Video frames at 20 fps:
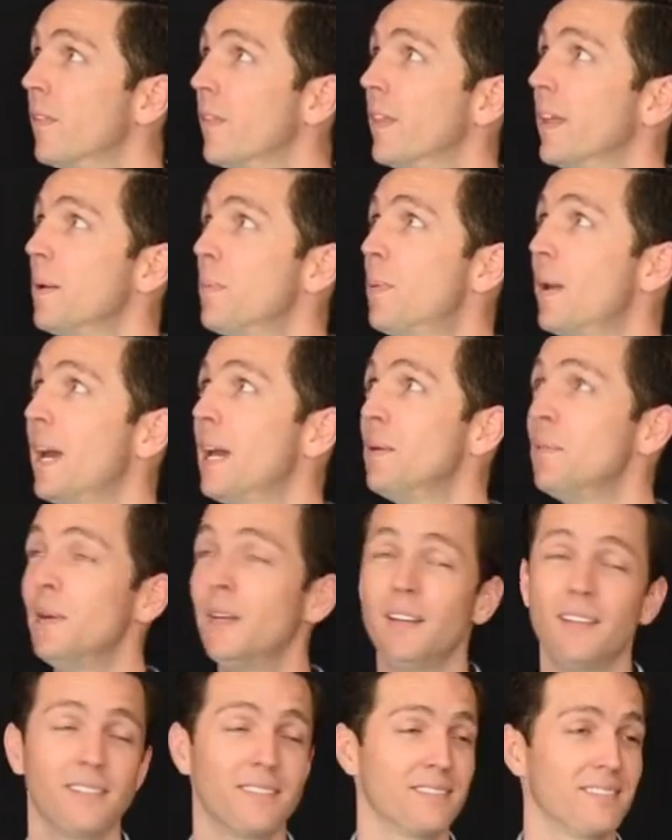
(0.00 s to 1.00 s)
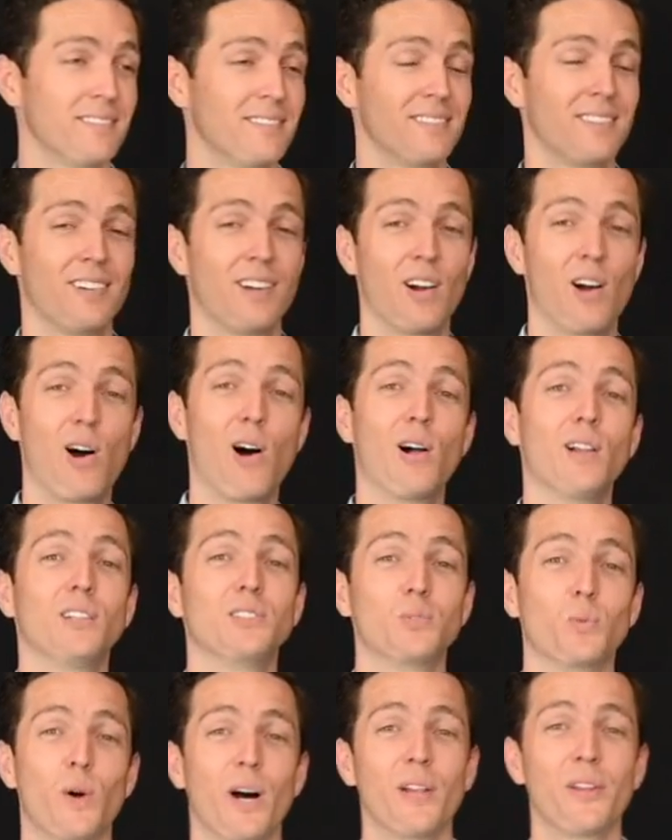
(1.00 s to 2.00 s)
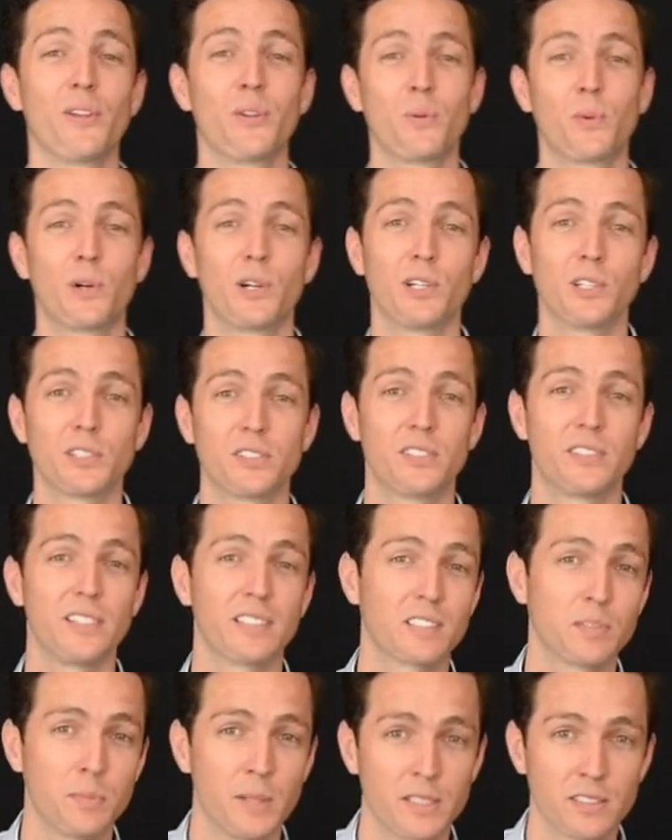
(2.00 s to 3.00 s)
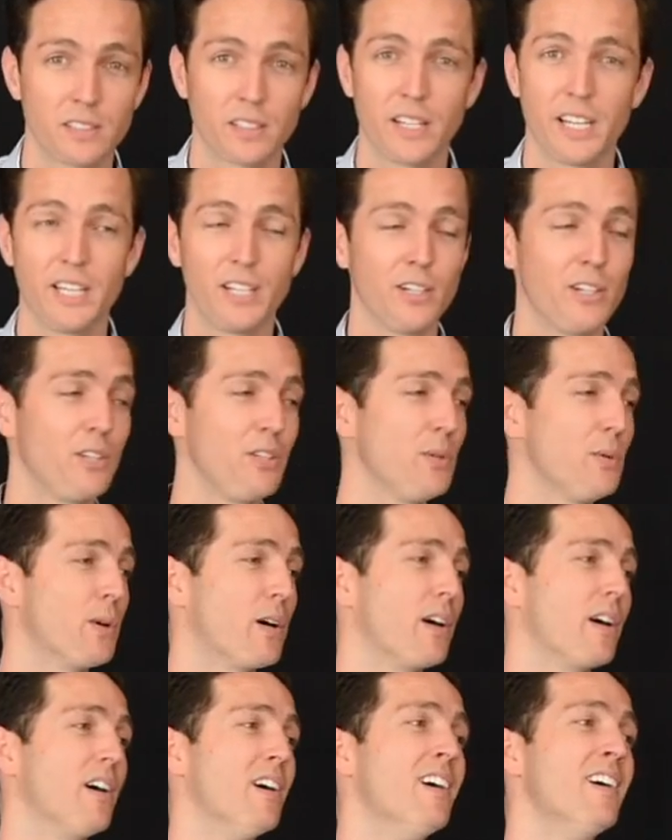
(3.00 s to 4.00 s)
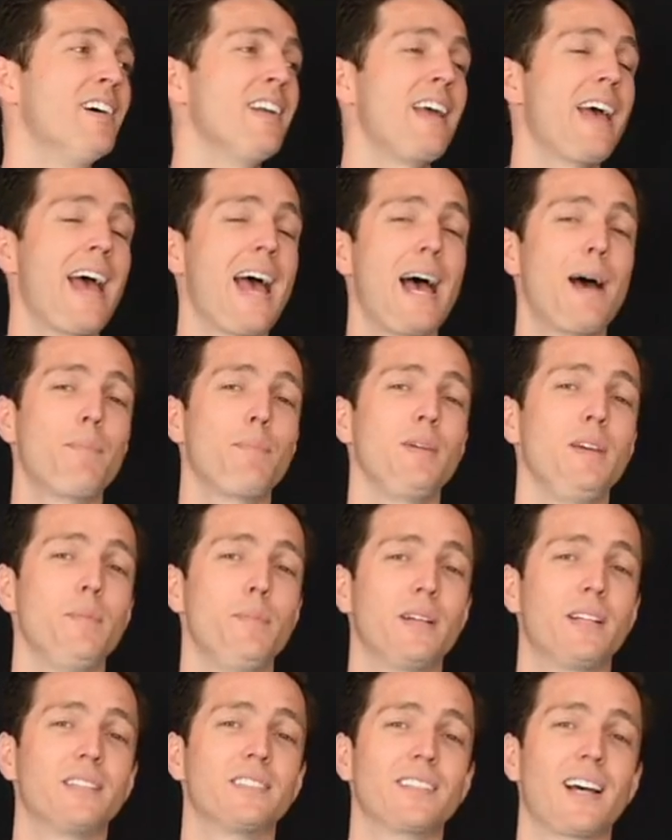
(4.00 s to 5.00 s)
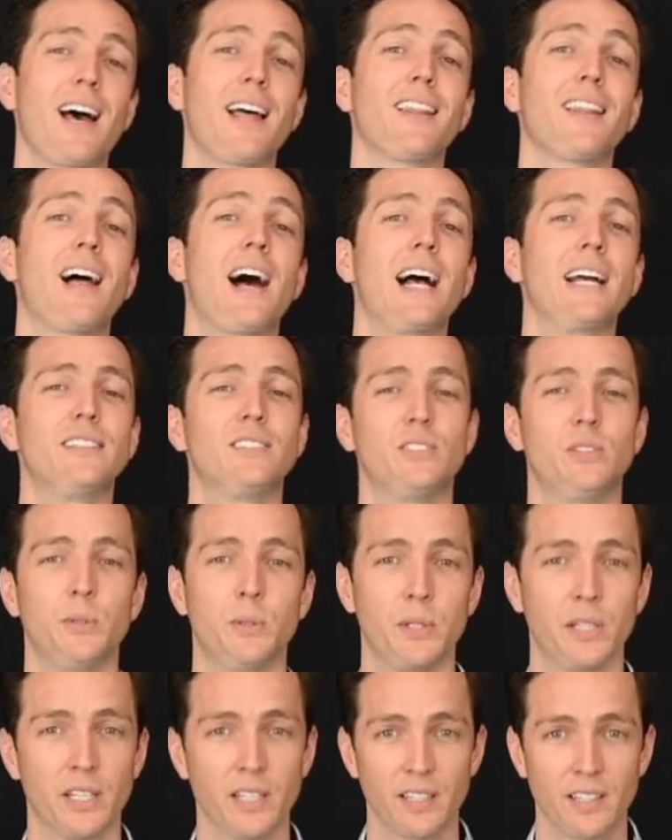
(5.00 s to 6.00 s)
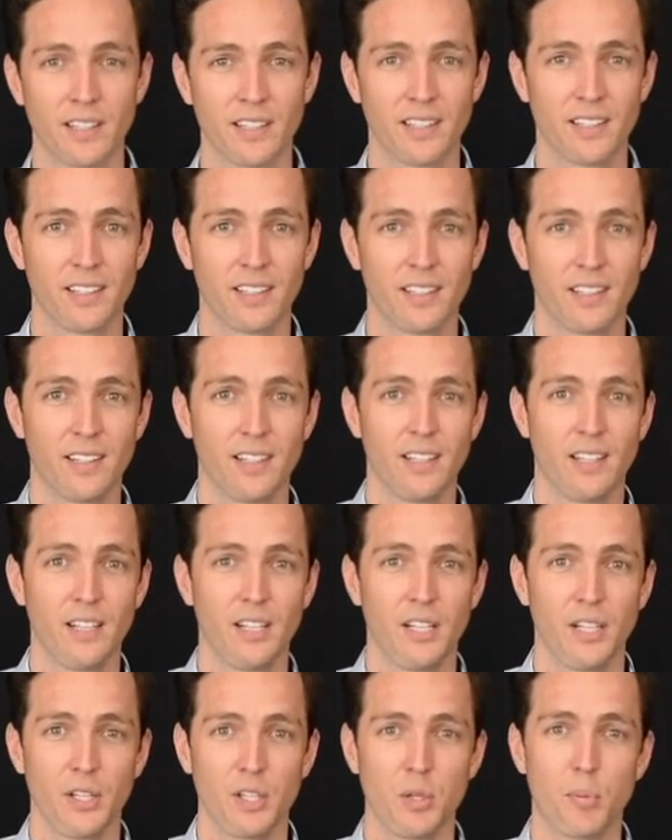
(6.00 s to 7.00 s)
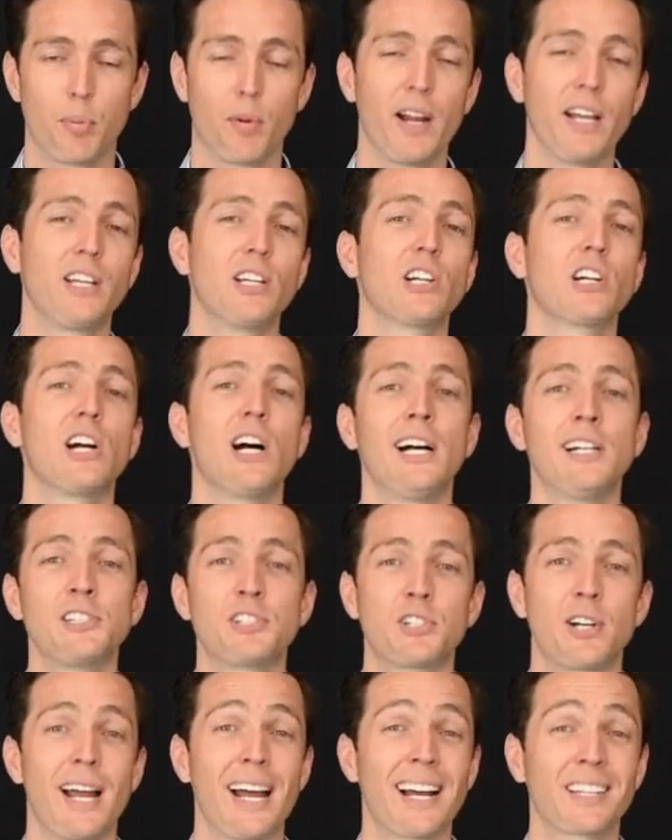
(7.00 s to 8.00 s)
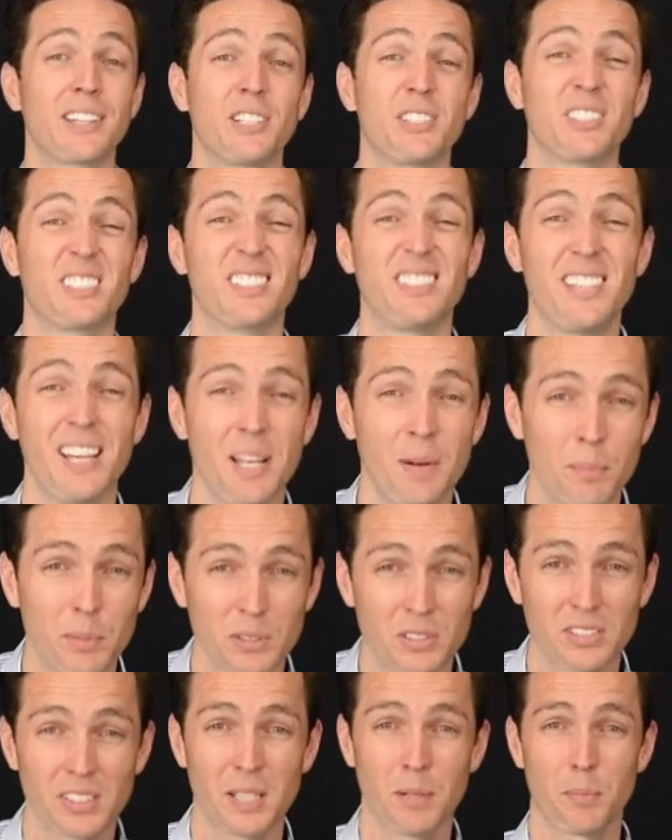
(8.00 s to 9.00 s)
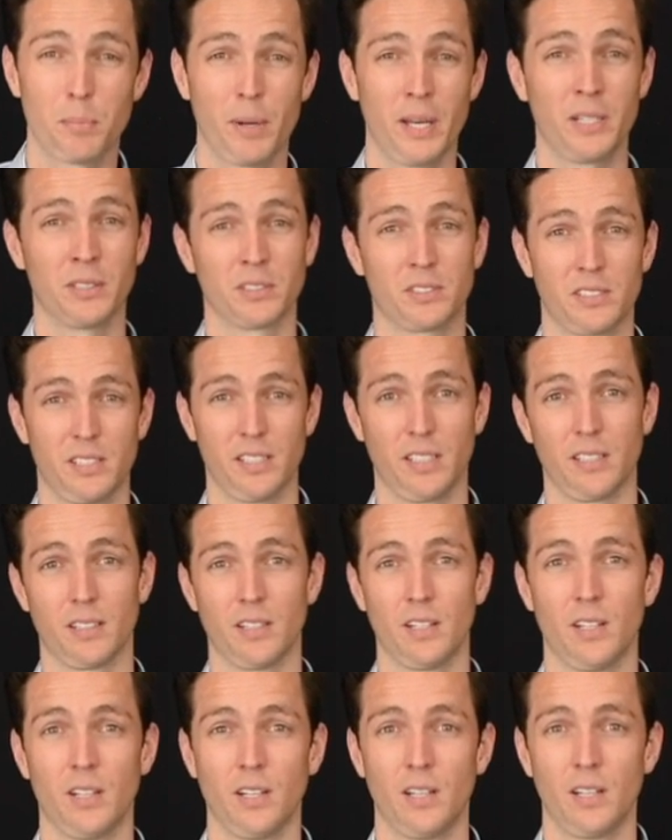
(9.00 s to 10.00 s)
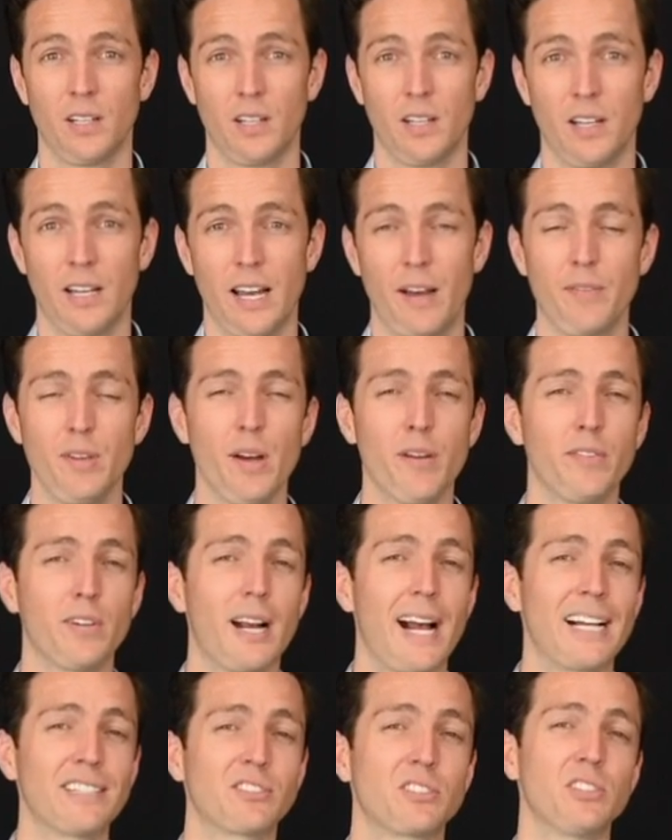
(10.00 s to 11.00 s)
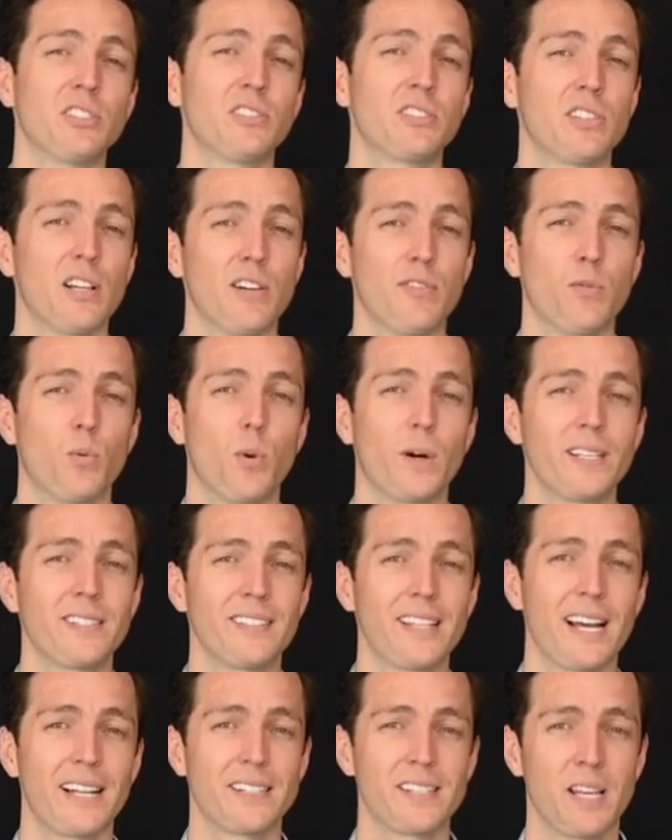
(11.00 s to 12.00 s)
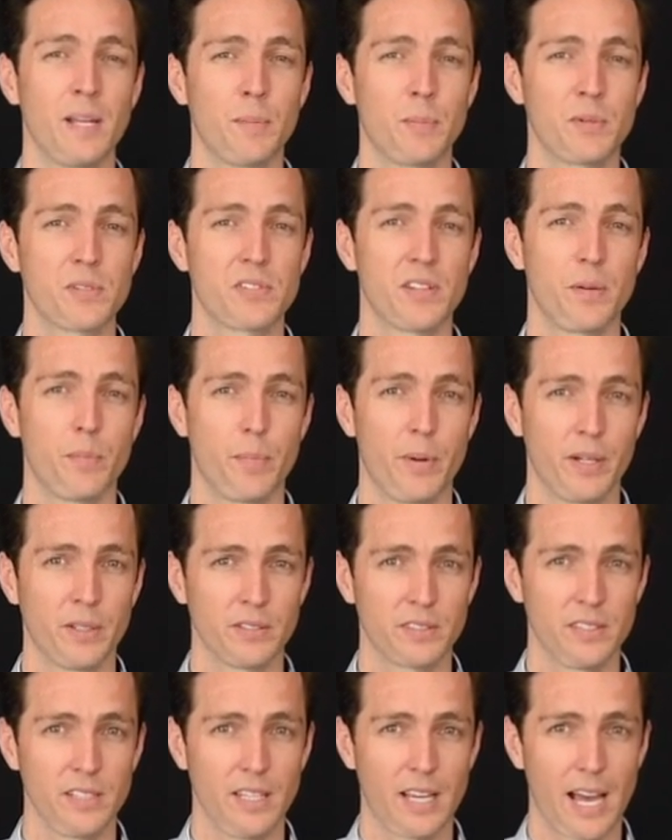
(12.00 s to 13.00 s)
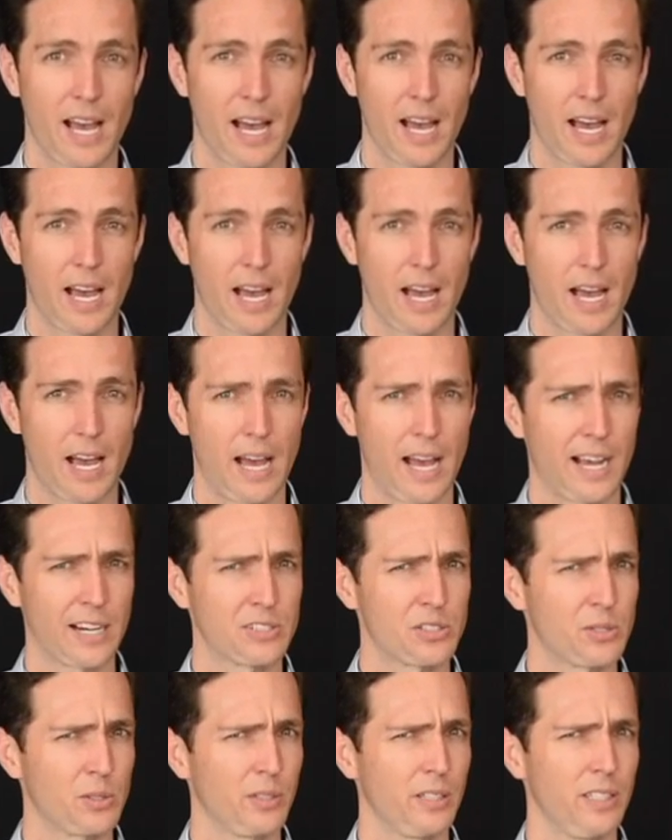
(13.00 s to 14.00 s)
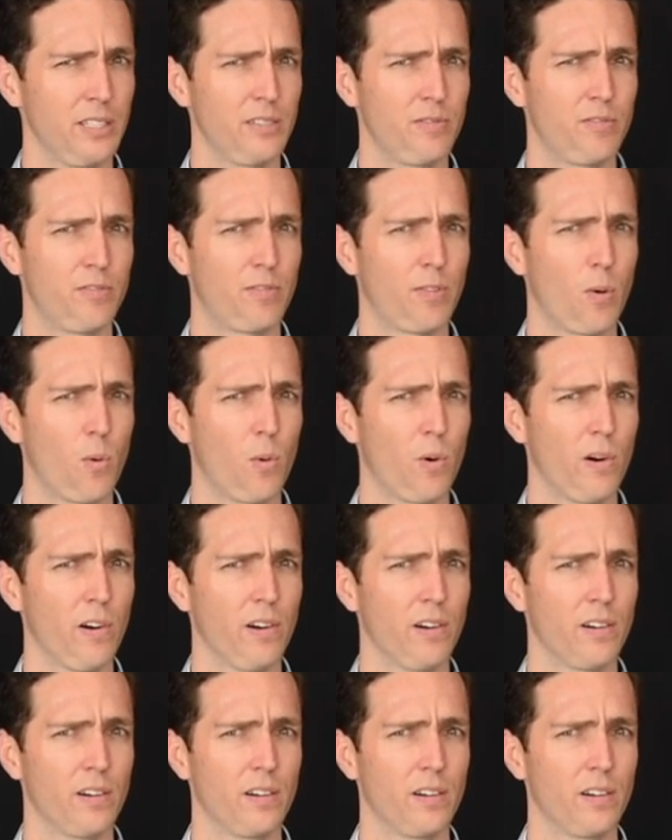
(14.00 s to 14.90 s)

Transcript: They pay me. All is well in the world. 6 months later, you are unhappy because I lied to you. You break your contract, there's a 10% penalty. Have you ever asked yourself, what is that 10% penalty actually for?